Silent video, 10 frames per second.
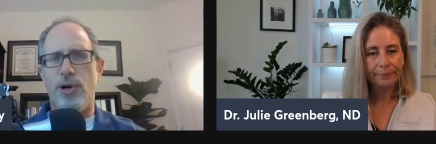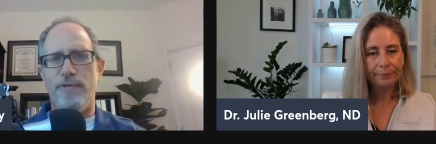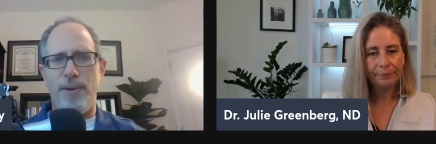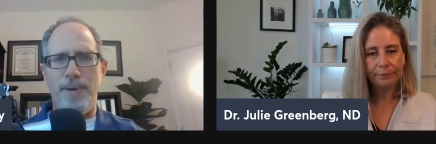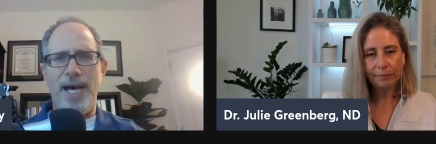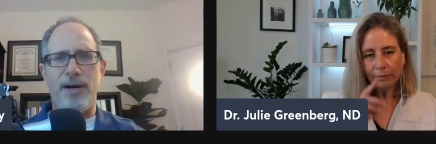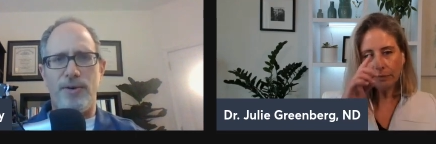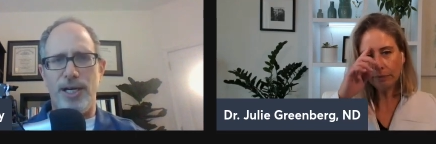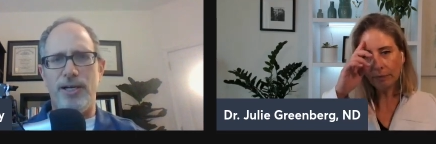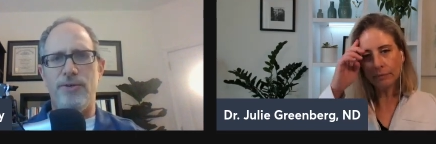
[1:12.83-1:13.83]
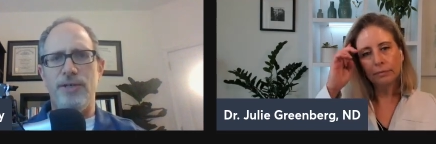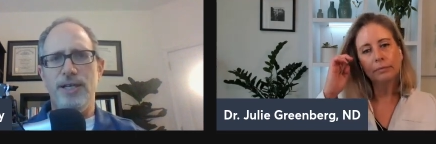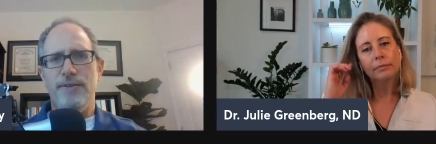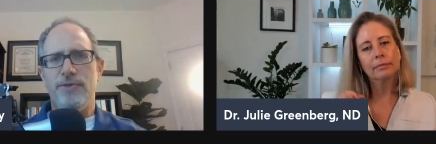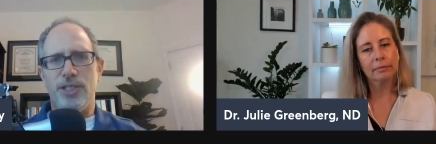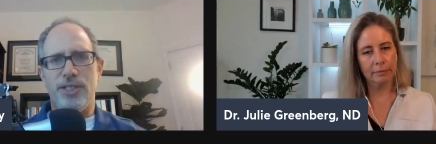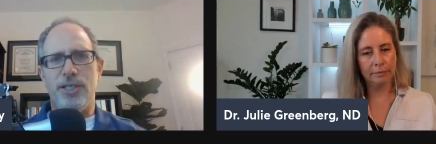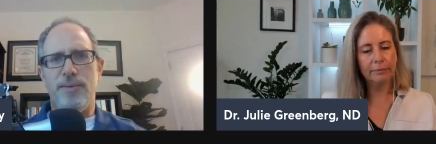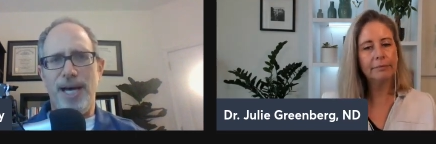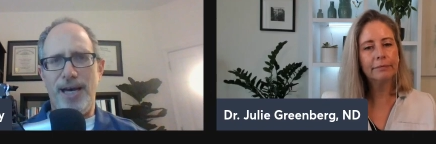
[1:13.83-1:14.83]
Speaker 1: of your background,
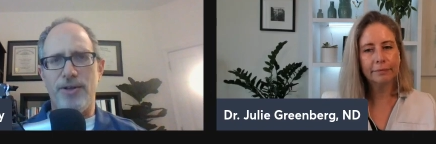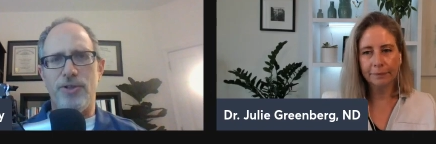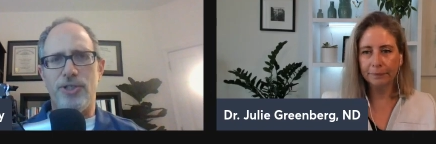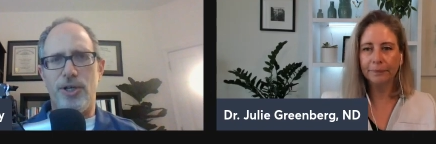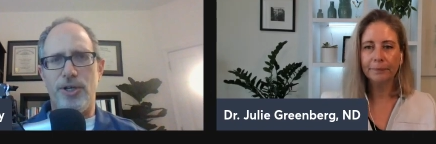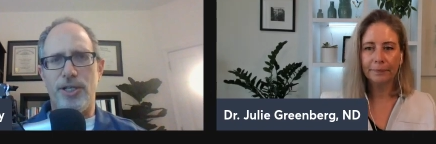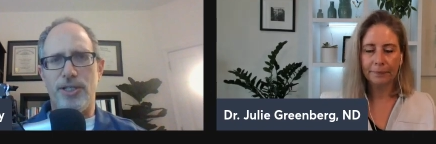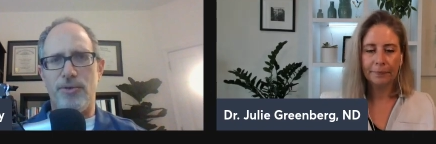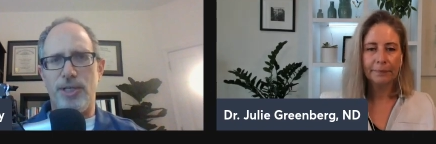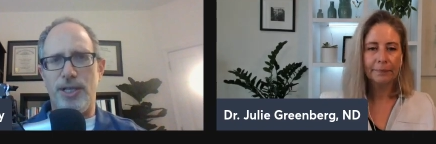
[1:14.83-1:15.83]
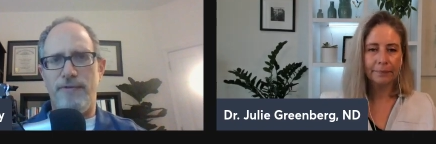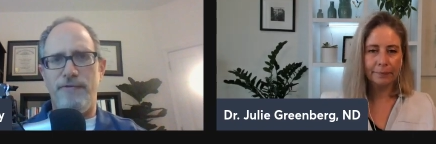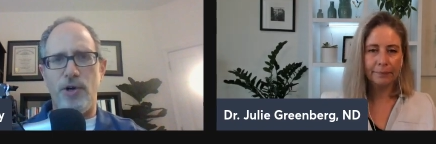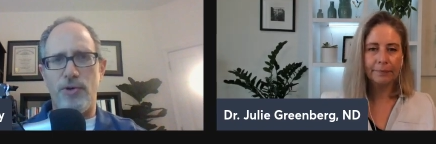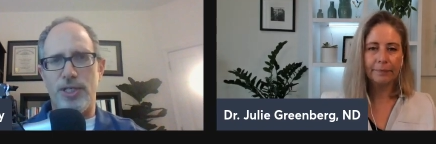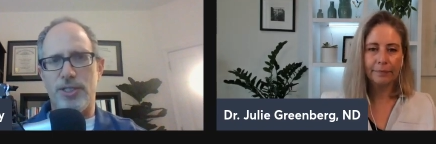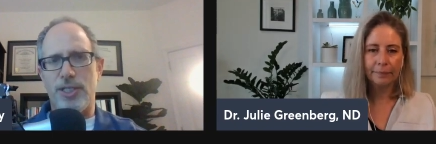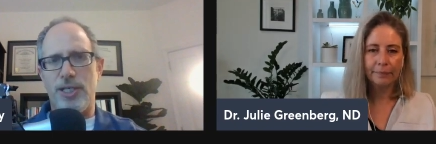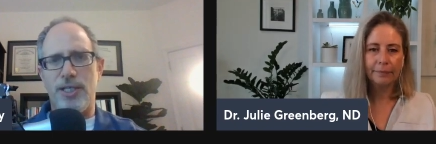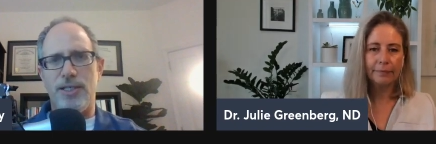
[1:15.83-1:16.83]
just um, how you started to really
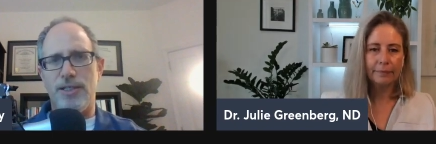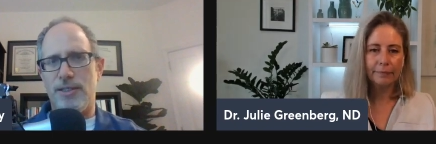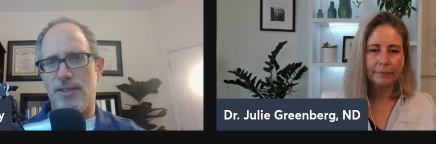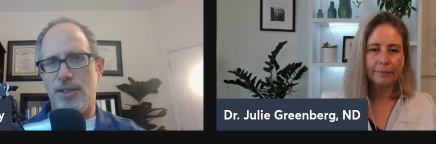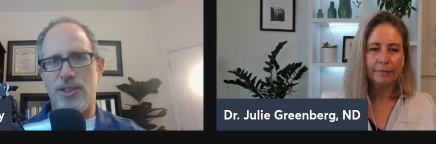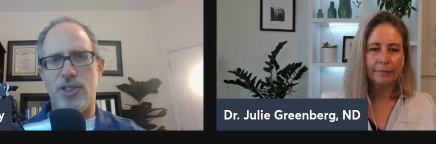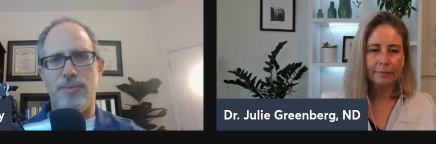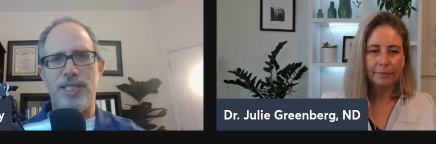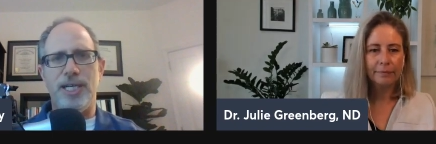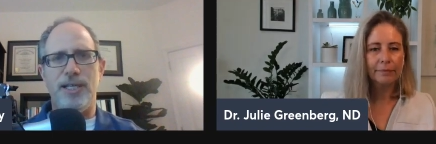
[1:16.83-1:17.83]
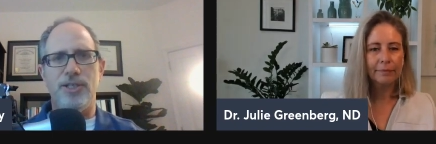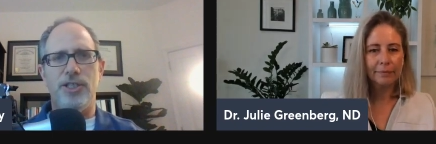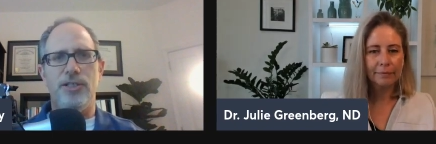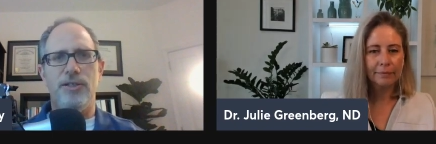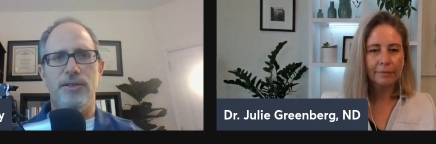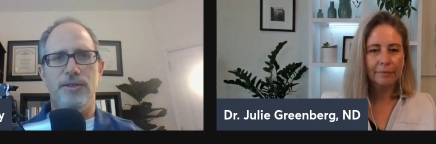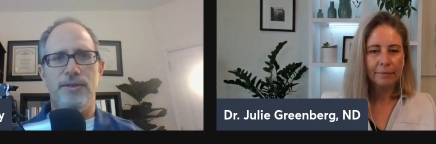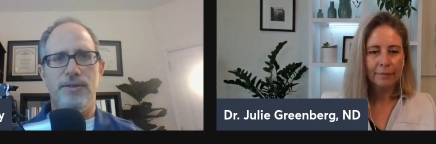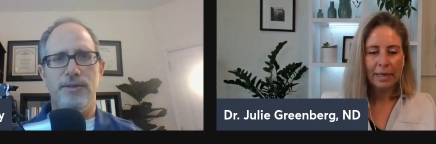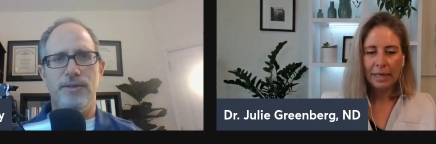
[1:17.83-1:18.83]
focus on on dermatology?
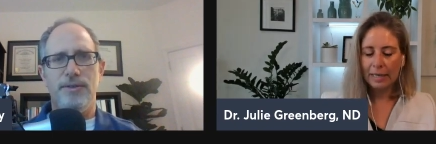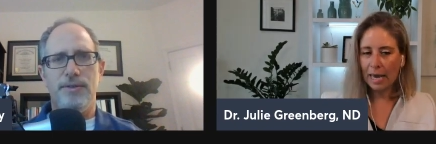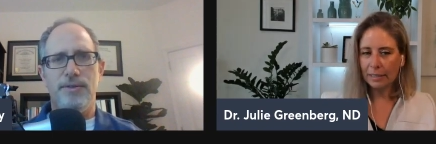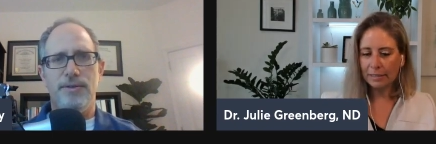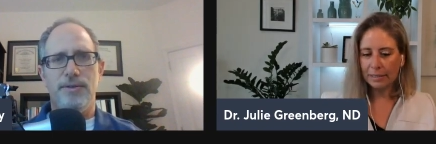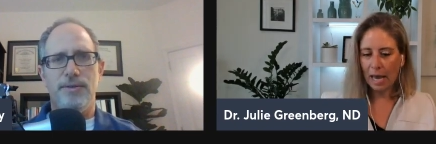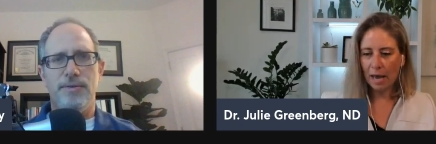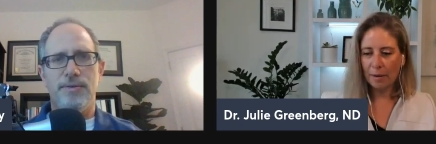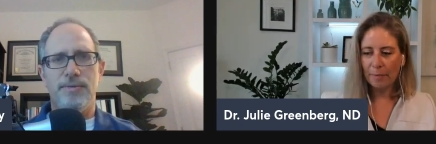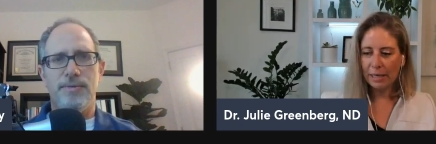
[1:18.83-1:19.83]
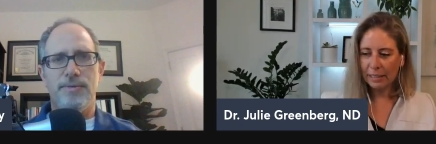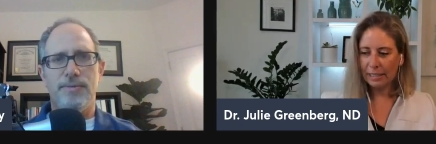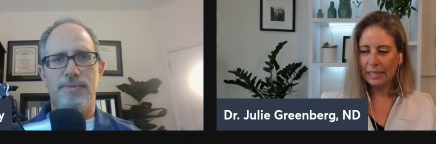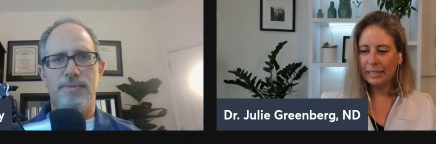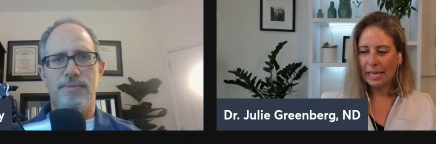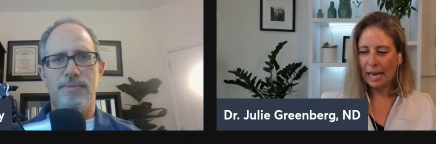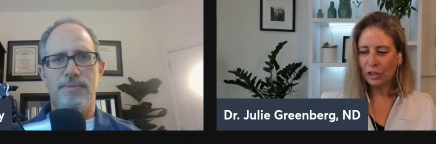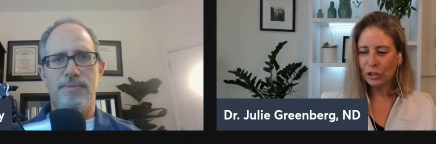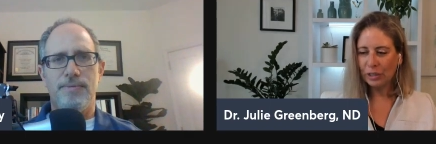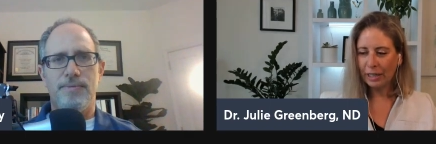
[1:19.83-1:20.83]
Speaker 2: Yes, um, it is
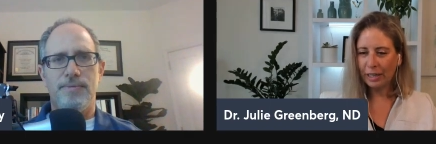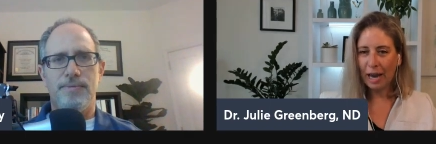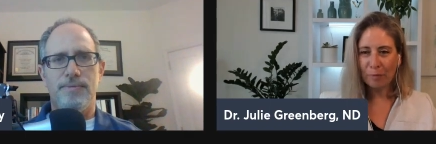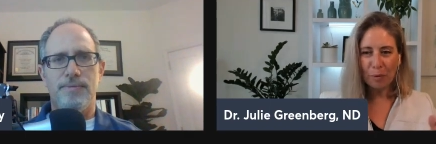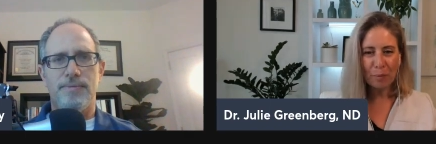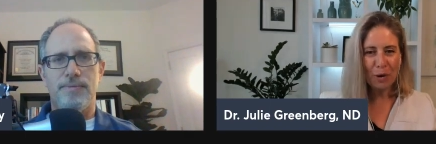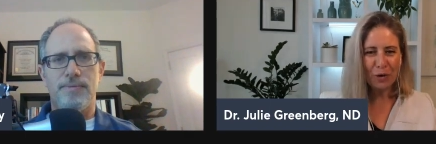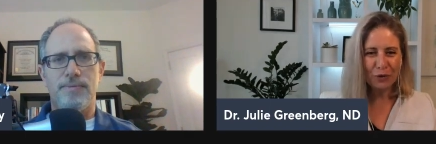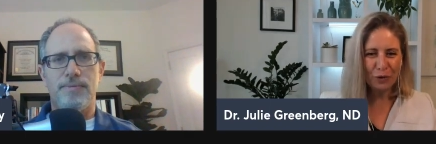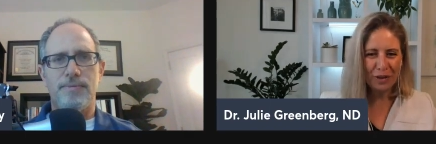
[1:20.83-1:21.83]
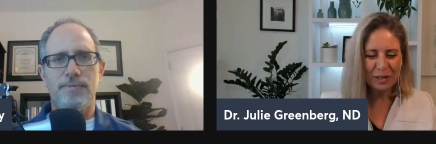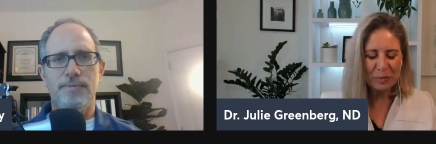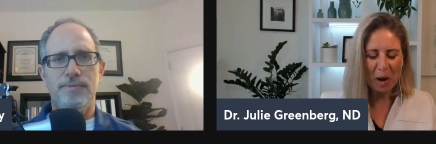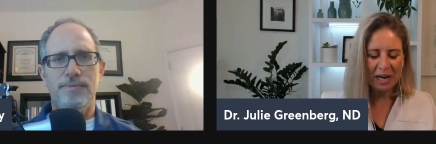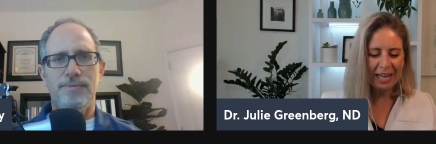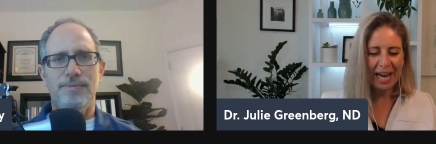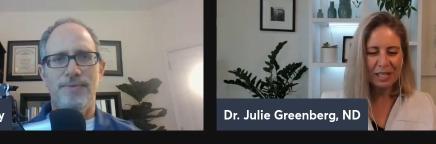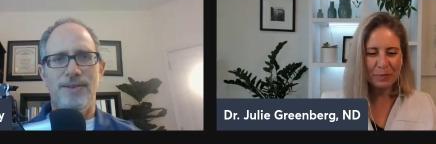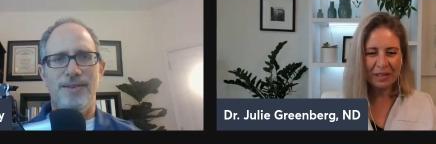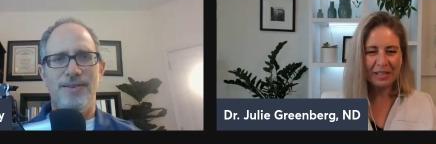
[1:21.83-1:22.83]
actually apropos for this
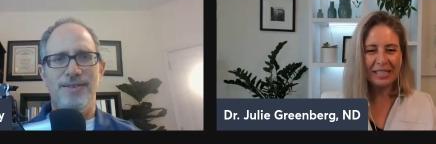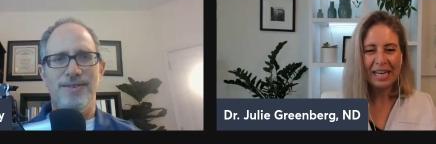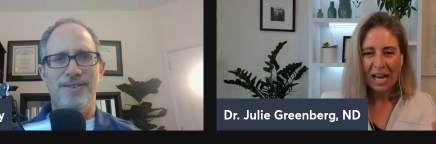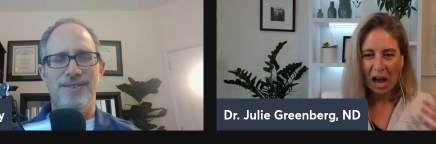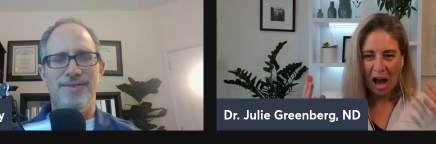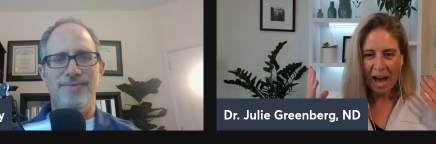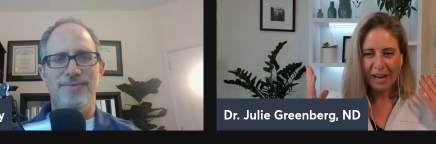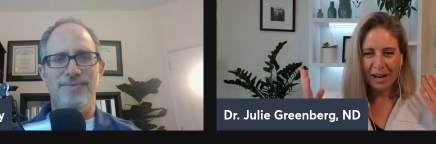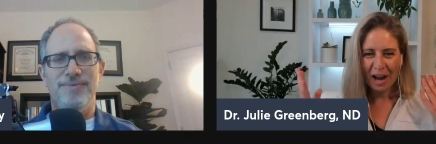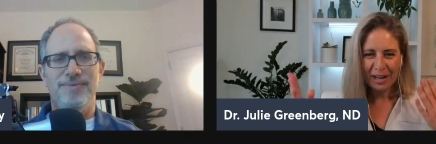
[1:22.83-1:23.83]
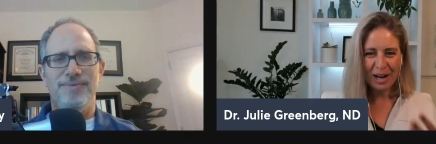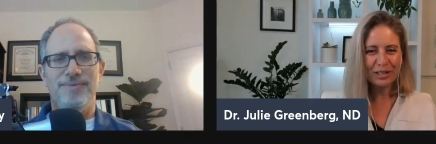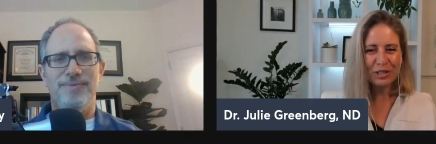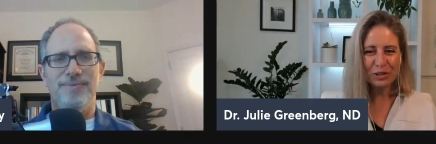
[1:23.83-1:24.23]
podcast because I, I got to